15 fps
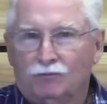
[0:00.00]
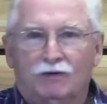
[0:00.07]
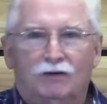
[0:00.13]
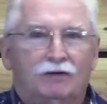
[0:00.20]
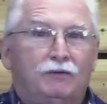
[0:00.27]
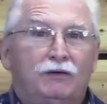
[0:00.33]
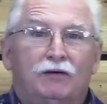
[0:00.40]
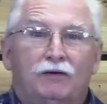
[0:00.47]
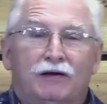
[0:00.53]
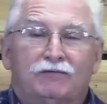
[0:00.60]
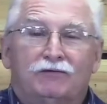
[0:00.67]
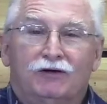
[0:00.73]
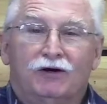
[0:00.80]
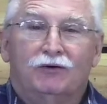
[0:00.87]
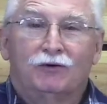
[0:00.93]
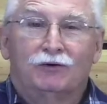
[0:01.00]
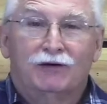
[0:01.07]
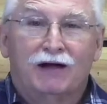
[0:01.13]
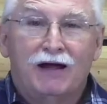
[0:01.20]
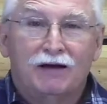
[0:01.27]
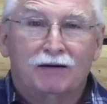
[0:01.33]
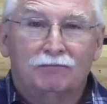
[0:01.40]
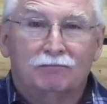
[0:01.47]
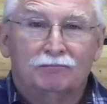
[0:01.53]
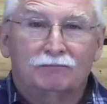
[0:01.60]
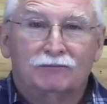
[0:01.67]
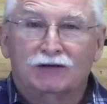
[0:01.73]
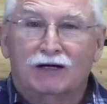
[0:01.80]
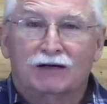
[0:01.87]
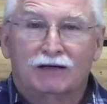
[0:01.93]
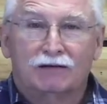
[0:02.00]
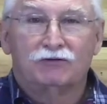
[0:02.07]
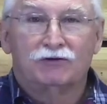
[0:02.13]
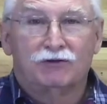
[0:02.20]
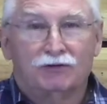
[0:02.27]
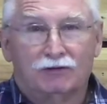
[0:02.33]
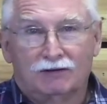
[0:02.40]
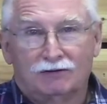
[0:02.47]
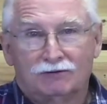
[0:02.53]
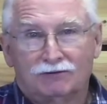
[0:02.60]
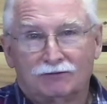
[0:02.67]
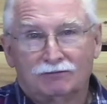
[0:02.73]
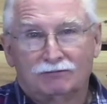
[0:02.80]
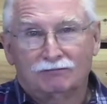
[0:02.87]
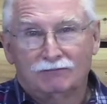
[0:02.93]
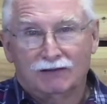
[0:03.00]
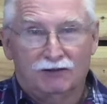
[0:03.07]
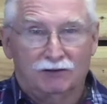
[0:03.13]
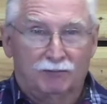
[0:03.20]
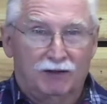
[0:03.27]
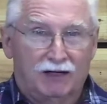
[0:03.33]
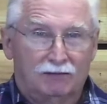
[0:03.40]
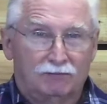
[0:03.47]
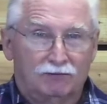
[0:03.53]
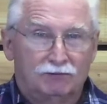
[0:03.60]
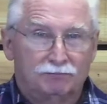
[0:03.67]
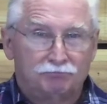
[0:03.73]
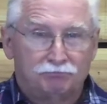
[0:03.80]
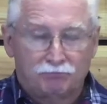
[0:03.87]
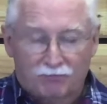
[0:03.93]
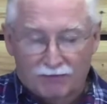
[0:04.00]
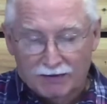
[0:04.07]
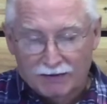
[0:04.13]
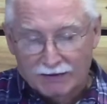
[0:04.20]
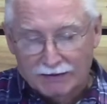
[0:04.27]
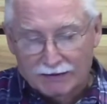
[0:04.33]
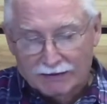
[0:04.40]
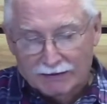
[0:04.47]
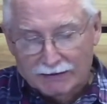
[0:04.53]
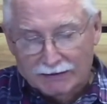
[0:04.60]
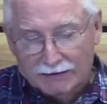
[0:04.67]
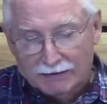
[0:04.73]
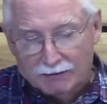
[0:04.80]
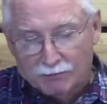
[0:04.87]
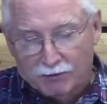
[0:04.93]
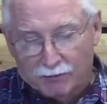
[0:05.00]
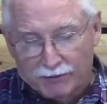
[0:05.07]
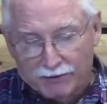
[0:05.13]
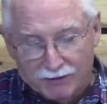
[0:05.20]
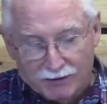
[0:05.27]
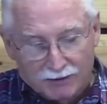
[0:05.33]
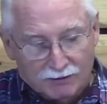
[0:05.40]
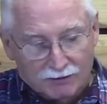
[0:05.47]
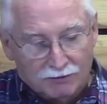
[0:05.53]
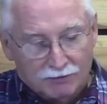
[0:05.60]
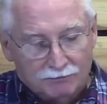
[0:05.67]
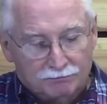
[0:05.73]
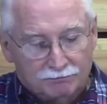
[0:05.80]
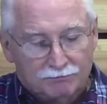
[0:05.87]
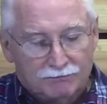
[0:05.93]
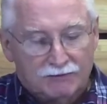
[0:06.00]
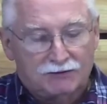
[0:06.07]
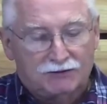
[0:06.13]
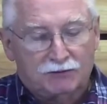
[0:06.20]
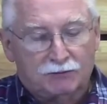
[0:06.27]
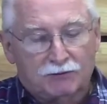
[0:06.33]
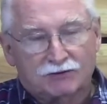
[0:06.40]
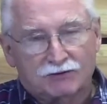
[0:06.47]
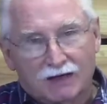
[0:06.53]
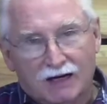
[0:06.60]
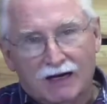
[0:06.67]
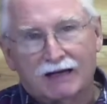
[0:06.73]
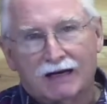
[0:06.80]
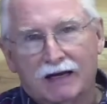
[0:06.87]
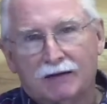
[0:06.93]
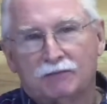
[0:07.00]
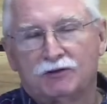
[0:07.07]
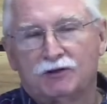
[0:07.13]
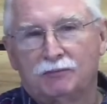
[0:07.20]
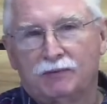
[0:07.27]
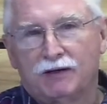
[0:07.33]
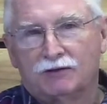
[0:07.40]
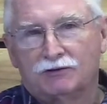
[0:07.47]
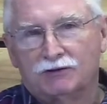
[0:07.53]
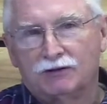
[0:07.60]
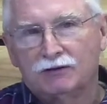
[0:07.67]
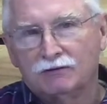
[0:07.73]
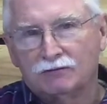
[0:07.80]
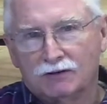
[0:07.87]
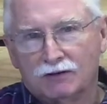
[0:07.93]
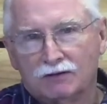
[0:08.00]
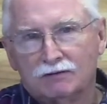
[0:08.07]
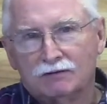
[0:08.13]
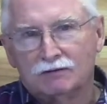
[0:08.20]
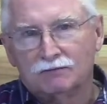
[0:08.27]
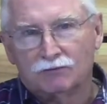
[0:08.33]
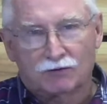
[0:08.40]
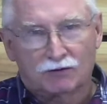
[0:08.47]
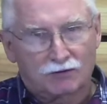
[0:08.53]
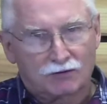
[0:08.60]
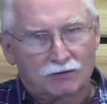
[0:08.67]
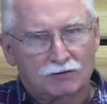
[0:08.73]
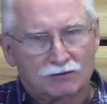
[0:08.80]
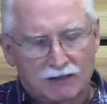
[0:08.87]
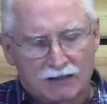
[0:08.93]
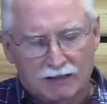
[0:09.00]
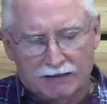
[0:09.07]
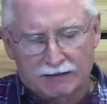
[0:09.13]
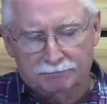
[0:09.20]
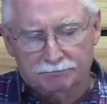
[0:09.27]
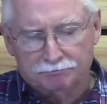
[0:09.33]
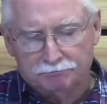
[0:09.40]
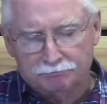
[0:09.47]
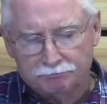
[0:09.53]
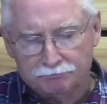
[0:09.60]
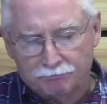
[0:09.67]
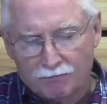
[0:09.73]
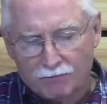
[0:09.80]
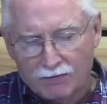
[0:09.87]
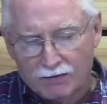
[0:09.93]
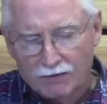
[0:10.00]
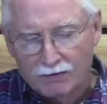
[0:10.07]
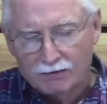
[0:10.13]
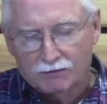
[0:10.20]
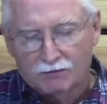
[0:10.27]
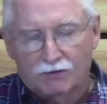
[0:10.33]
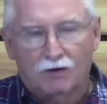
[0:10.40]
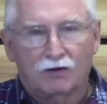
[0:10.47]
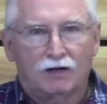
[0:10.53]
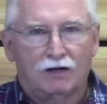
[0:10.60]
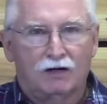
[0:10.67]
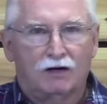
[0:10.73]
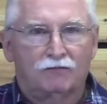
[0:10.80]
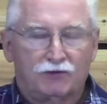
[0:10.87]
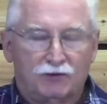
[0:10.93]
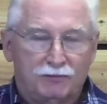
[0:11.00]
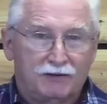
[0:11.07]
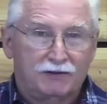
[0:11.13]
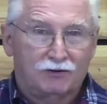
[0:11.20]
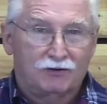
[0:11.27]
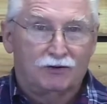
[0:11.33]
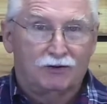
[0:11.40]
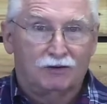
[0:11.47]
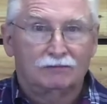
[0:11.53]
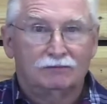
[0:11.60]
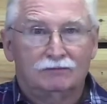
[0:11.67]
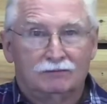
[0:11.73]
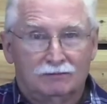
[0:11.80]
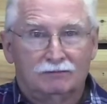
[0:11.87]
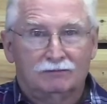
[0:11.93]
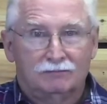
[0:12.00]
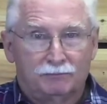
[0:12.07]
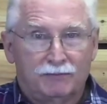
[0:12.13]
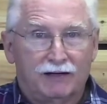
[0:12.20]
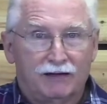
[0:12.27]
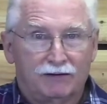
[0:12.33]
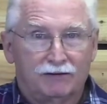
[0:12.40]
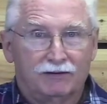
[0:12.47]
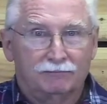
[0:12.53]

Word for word: We don't even know her name. It's not given to us in the Bible. But we know that she was not able to bear children for a long time, long enough to be called barren.